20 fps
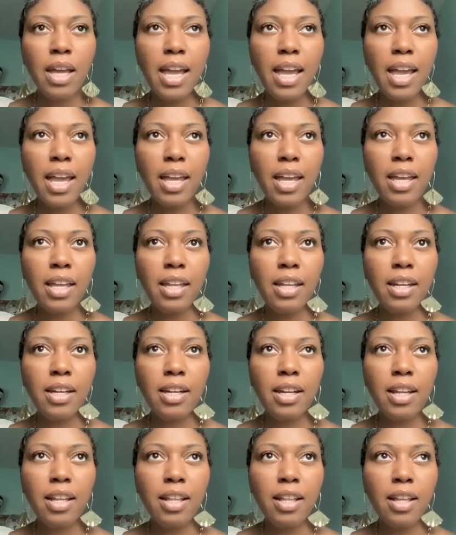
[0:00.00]

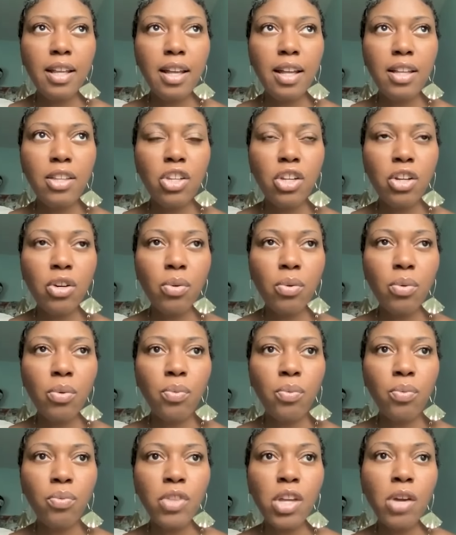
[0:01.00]
and you
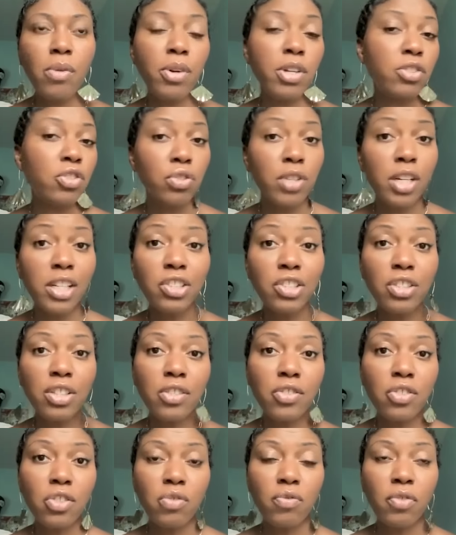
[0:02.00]
know there were
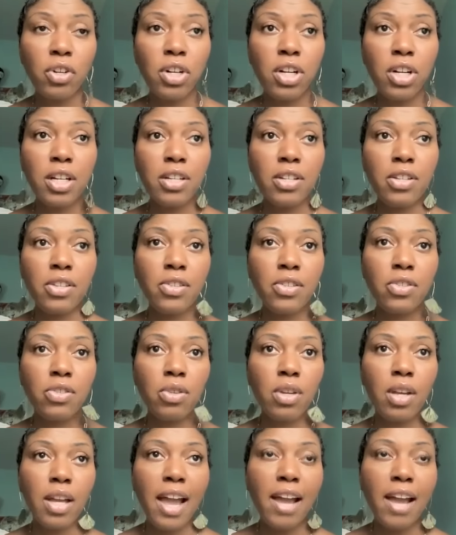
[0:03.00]
instructions as far as